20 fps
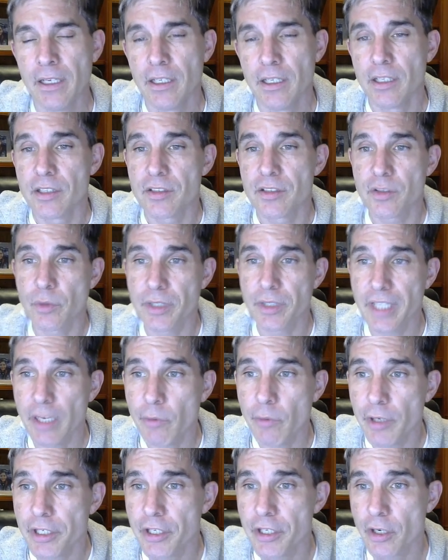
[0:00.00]
So what they
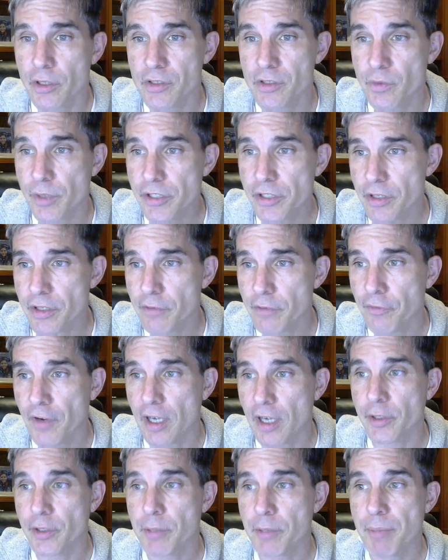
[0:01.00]
want to know is which of the
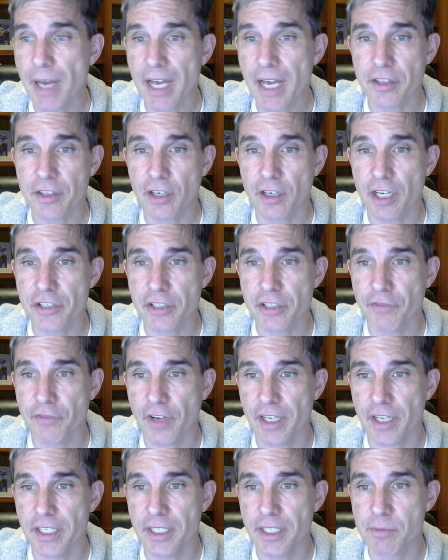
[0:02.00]
following pathologic
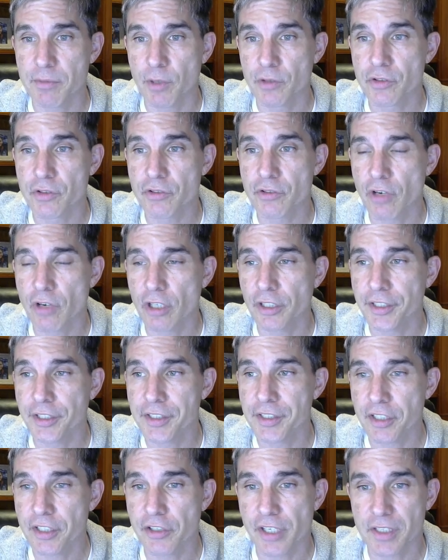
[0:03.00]
findings most strongly
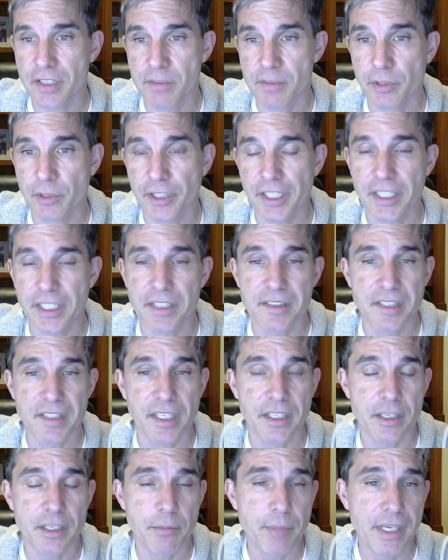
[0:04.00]
suggest
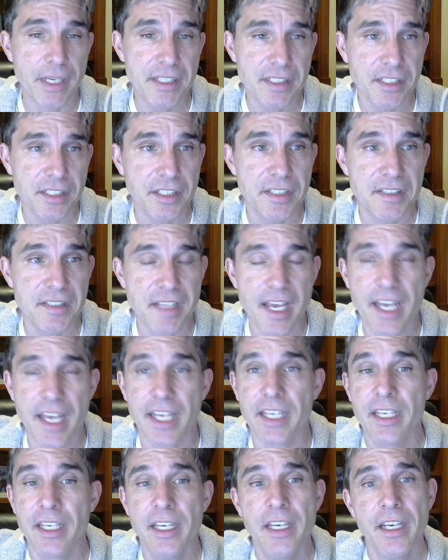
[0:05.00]
malignancy. And they're basically
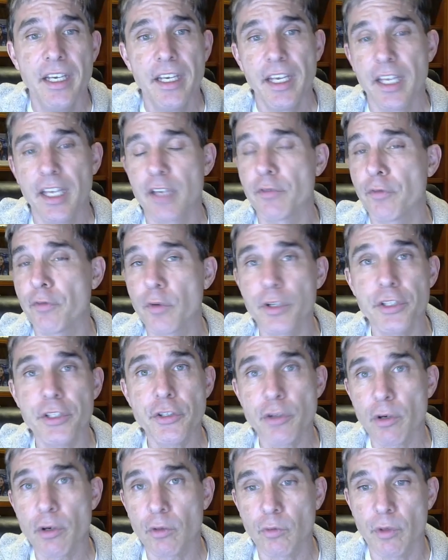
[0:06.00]
saying, in a
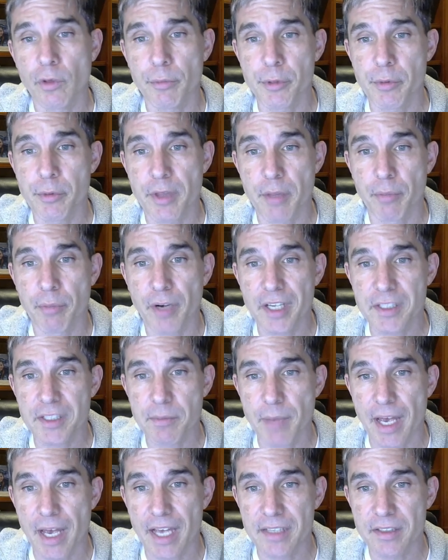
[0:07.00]
42-year-old woman with a breast
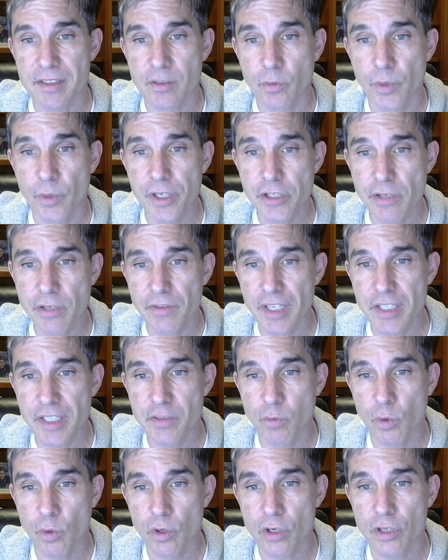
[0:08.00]
mass, which of
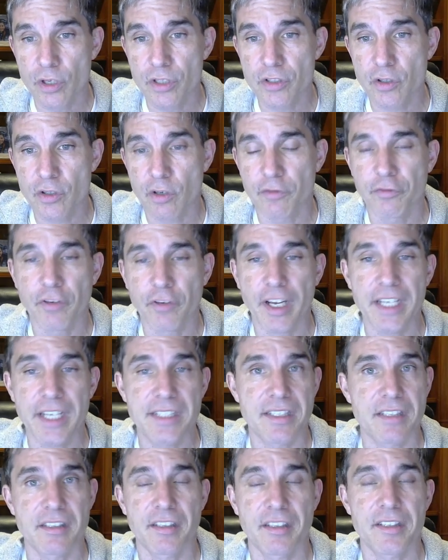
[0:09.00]
these words or
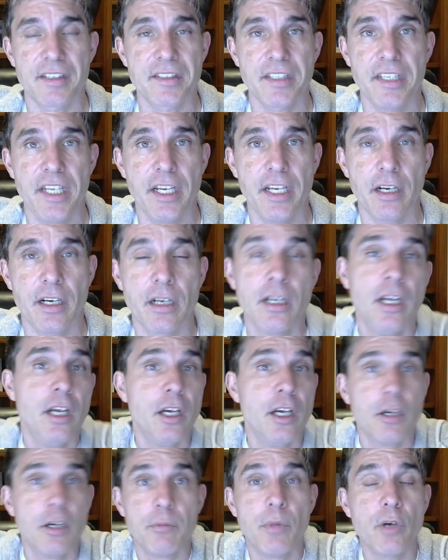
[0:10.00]
phrases listed here
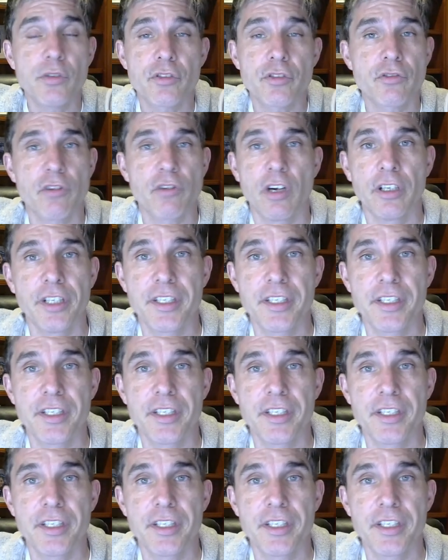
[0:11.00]
most strongly